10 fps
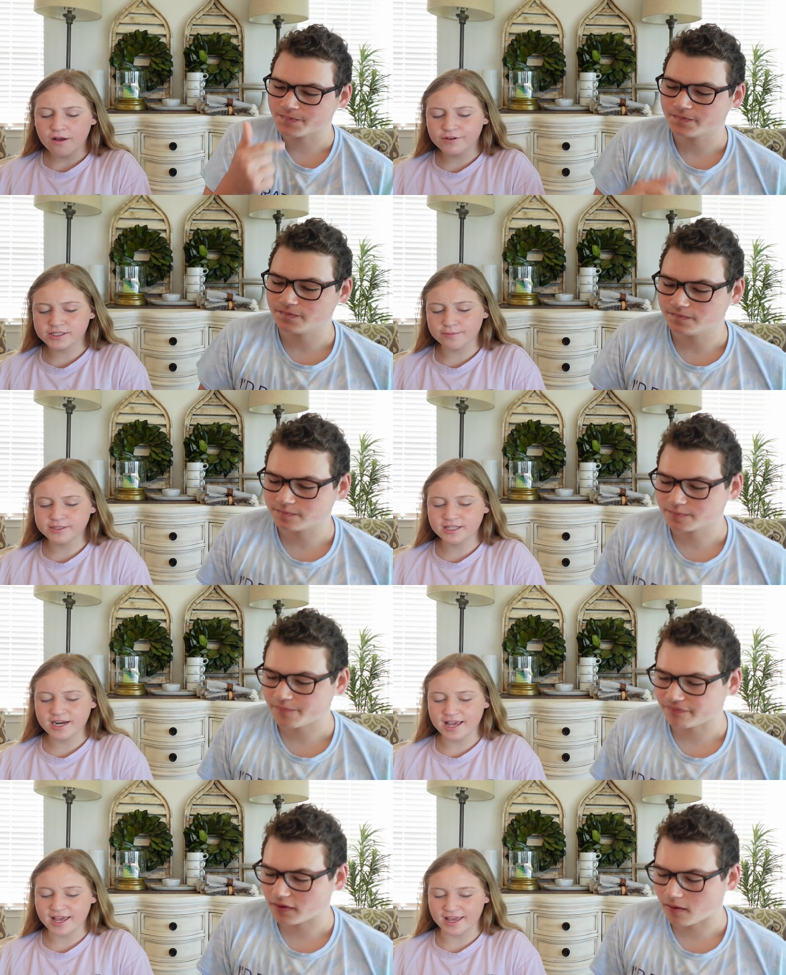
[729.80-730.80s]
Speaker 1: for some reason,
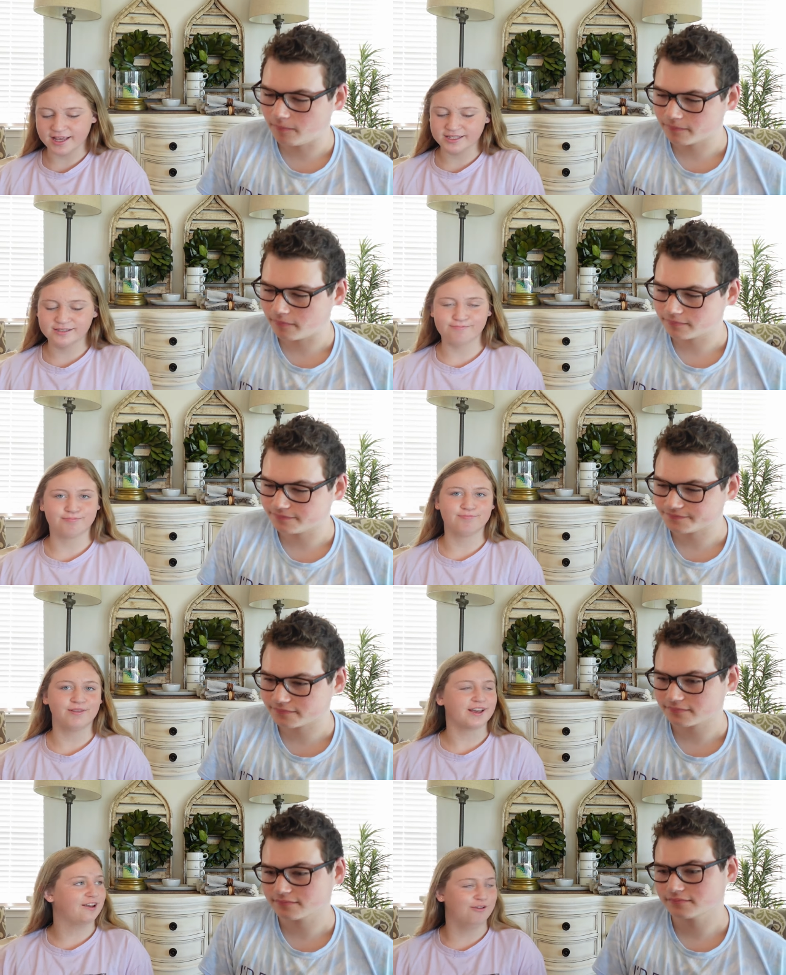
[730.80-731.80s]
it is
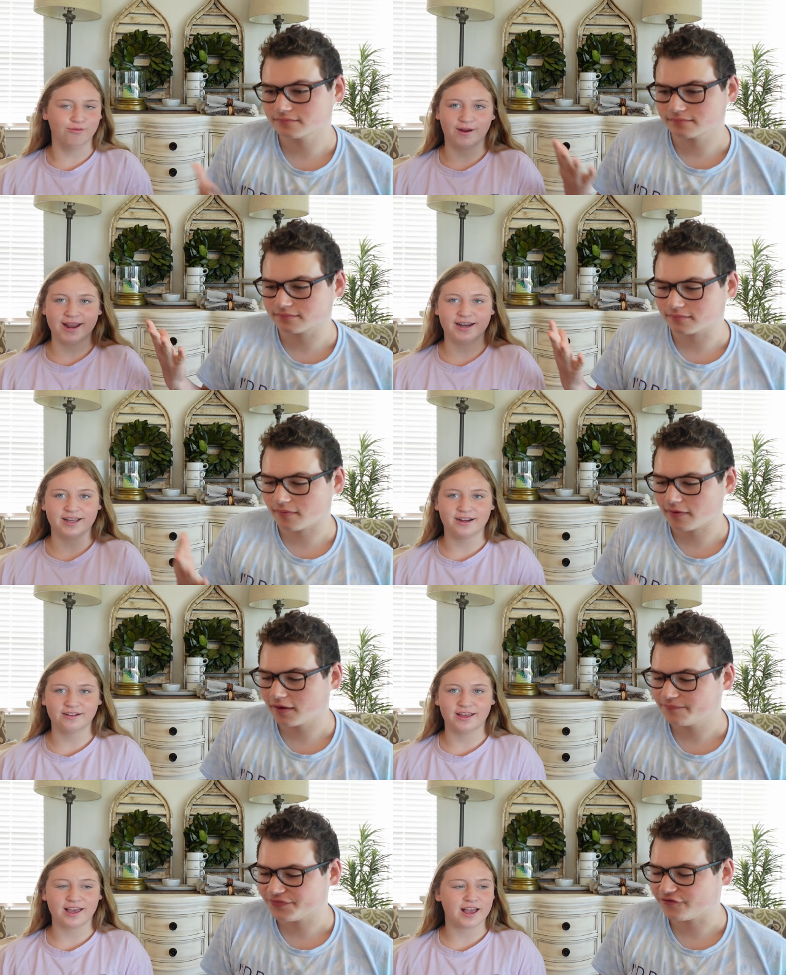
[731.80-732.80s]
like mm. grainy or
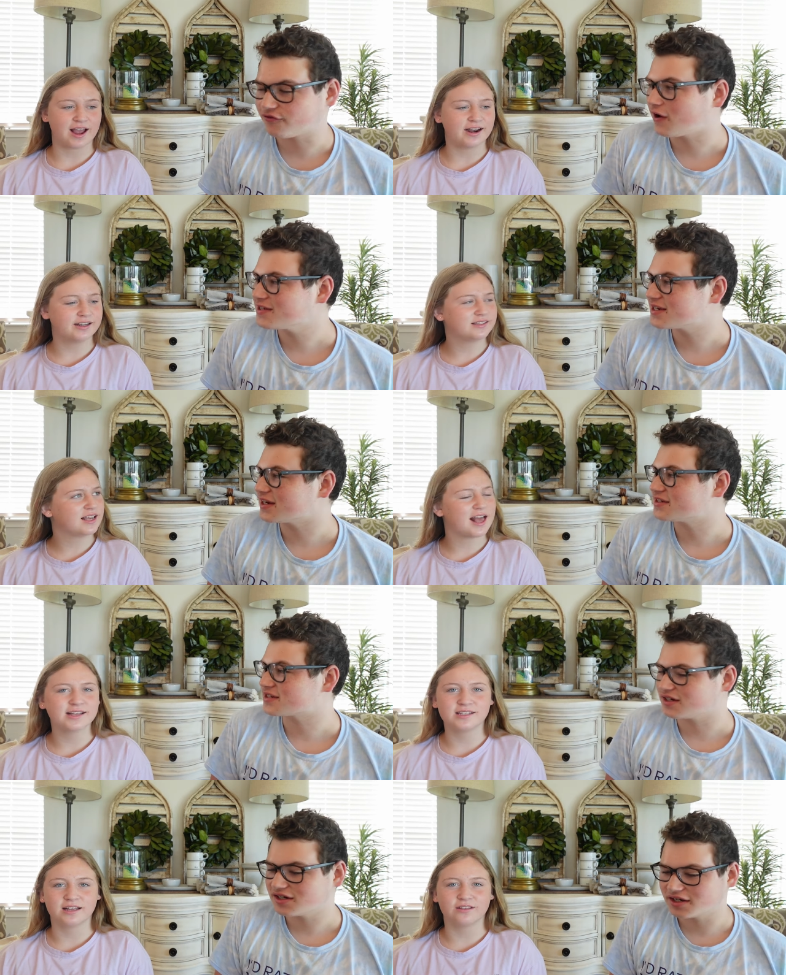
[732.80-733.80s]
like it kind of is like it
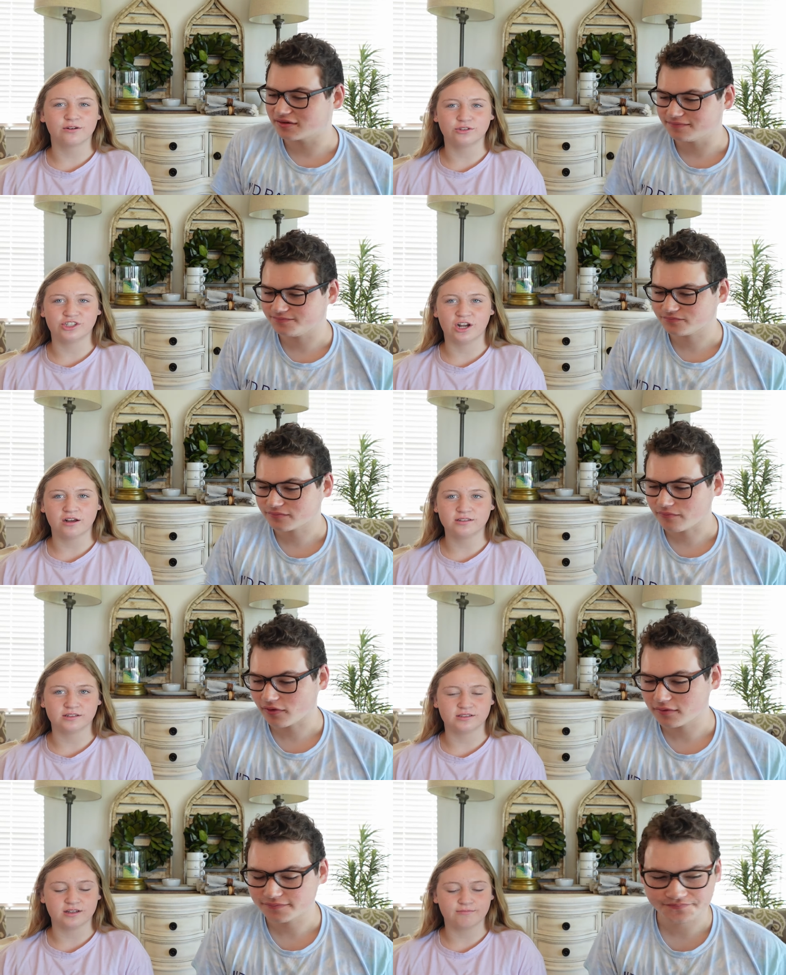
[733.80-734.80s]
has like little chunks
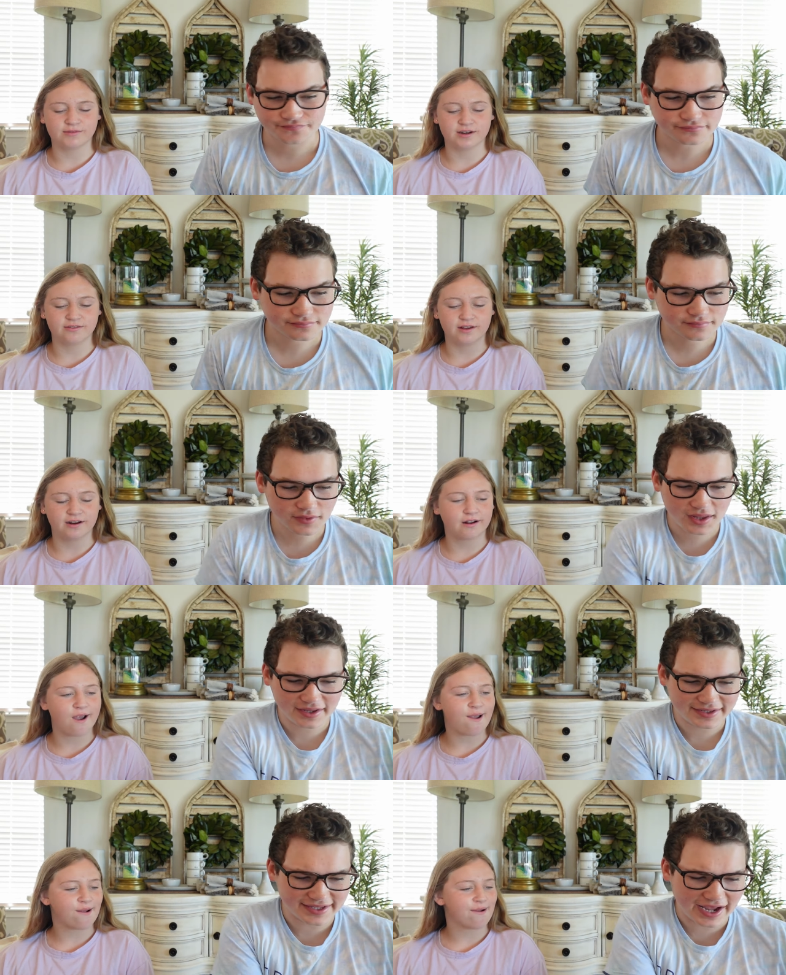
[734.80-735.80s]
of something in there.
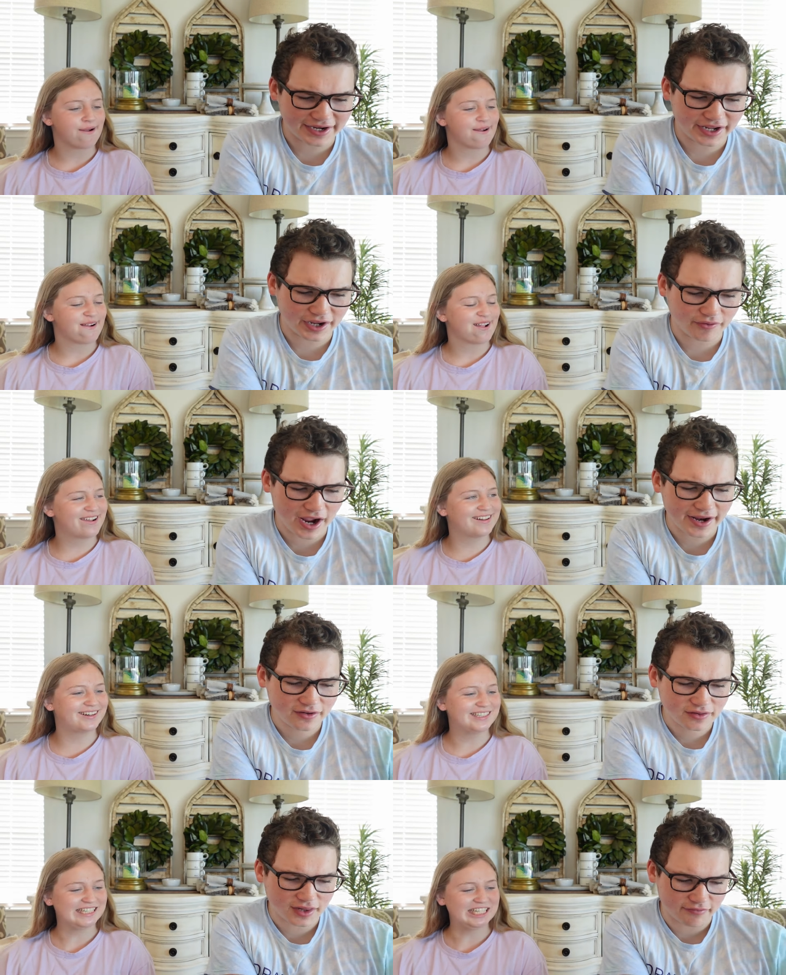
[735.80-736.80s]
Speaker 2: Yeah, no, I
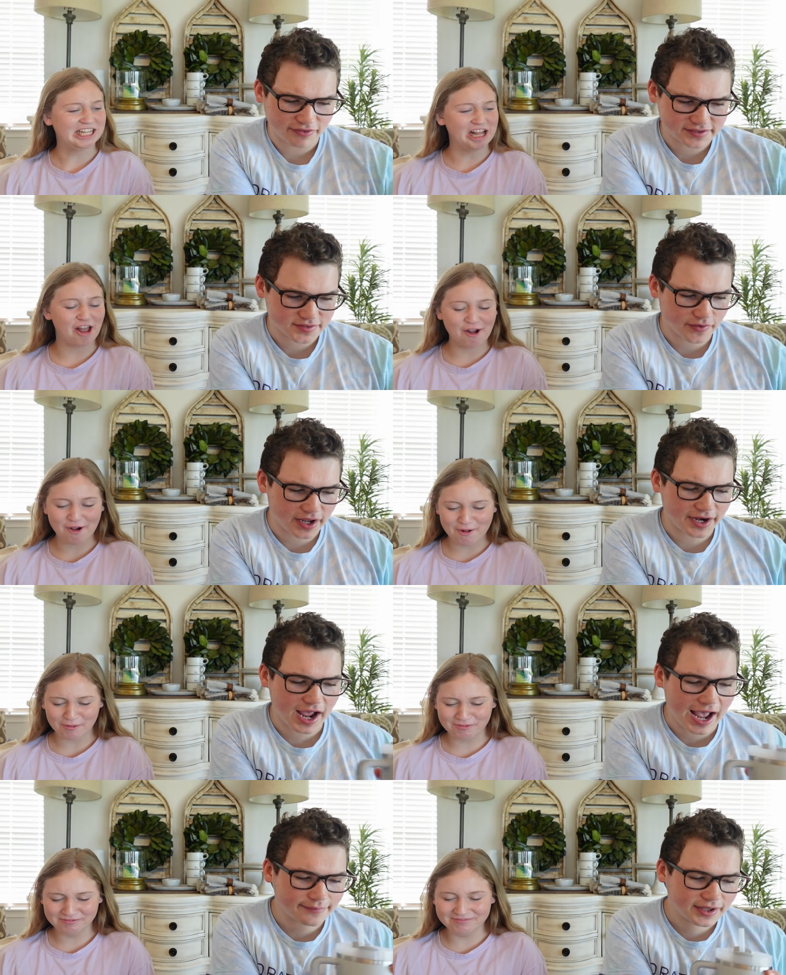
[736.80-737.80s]
don't love this one.
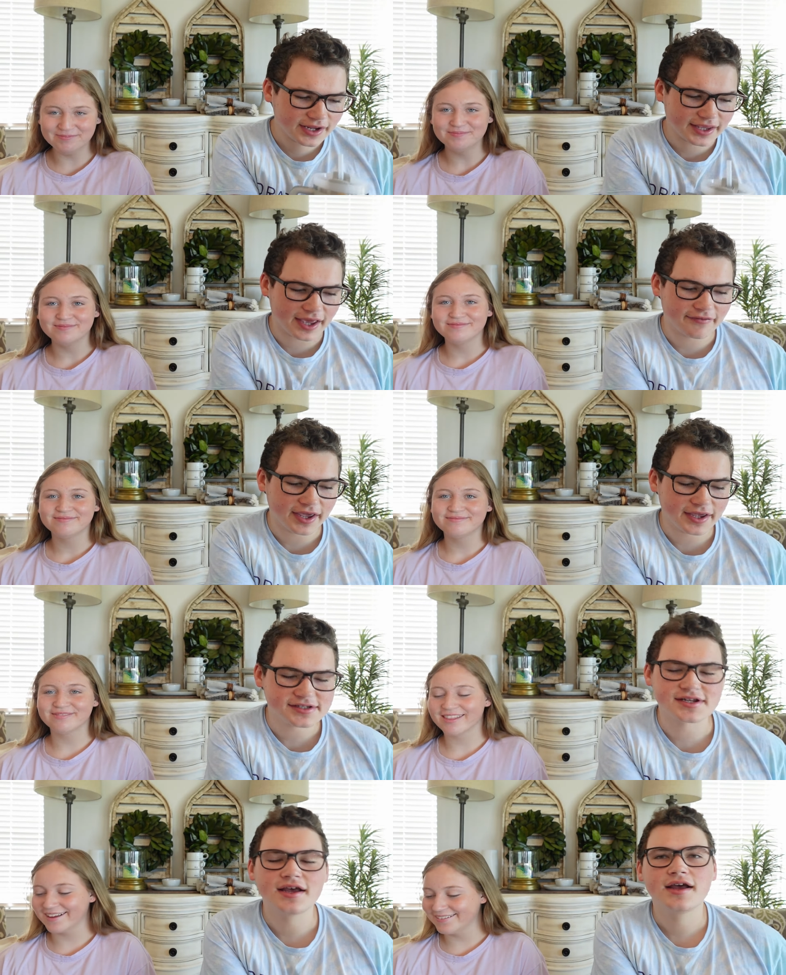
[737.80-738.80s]
I'm gonna give
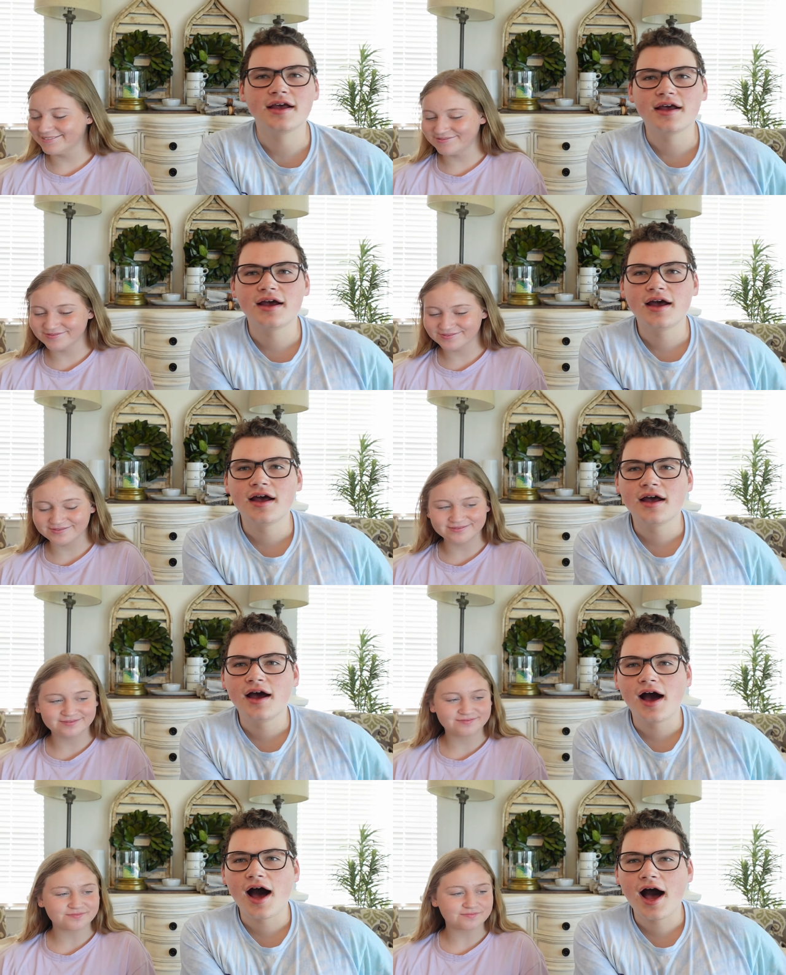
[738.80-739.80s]
it
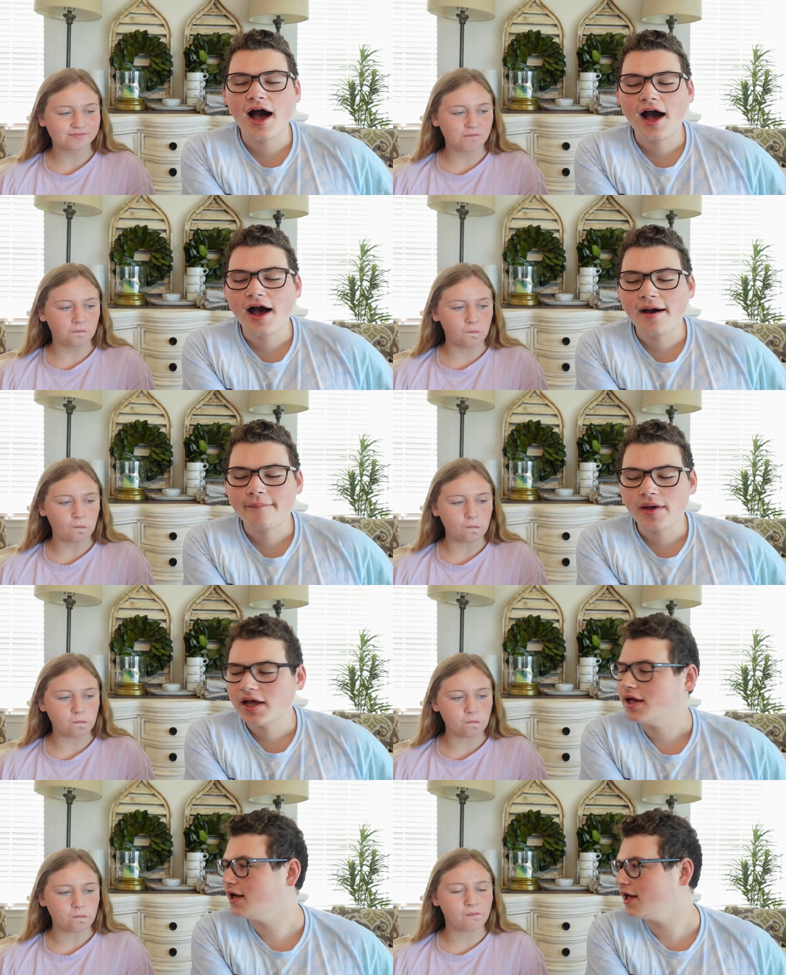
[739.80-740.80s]
um,
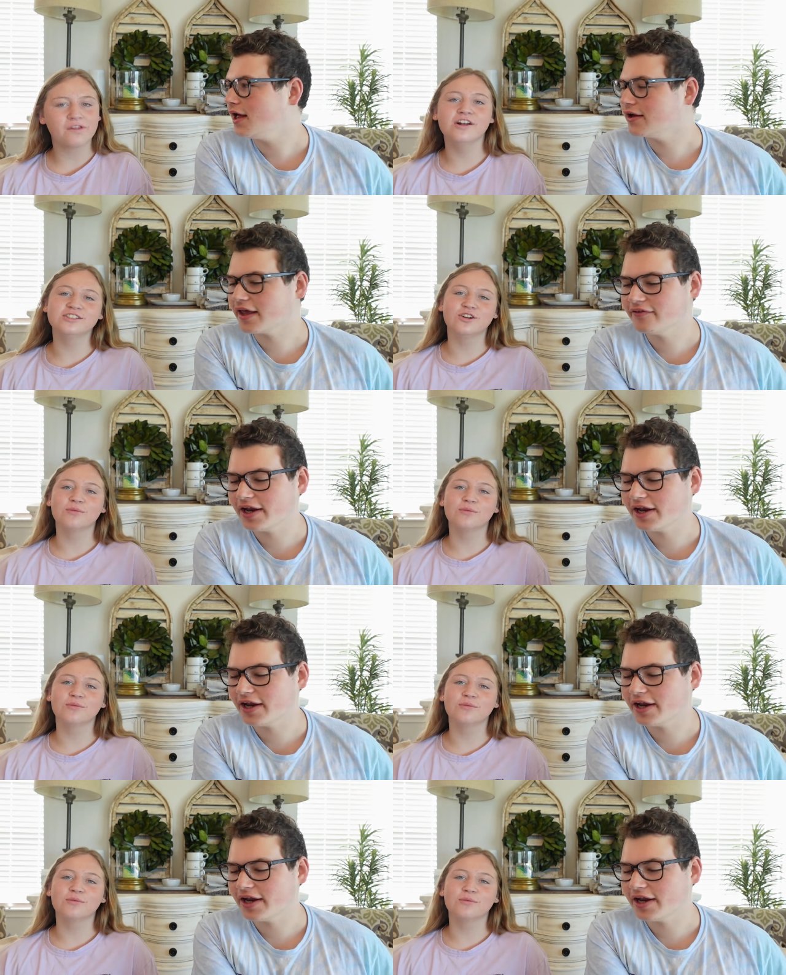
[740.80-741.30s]
I'll give